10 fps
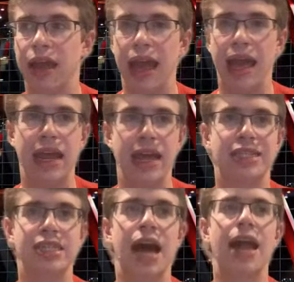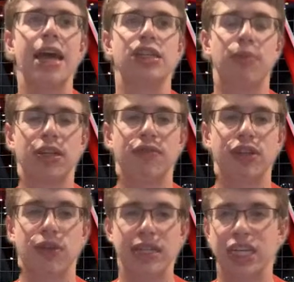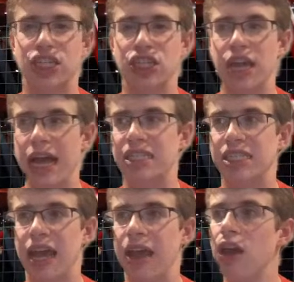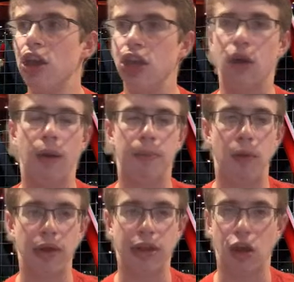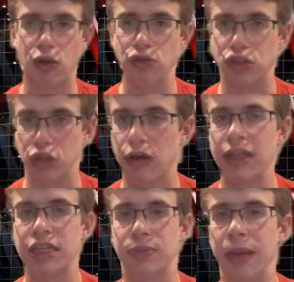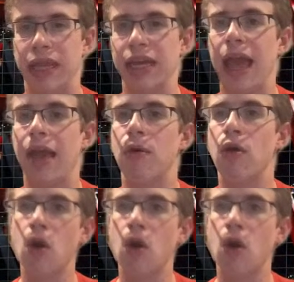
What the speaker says: And it's not as much of a transition as, say, a point guard who's learning the speed of the game,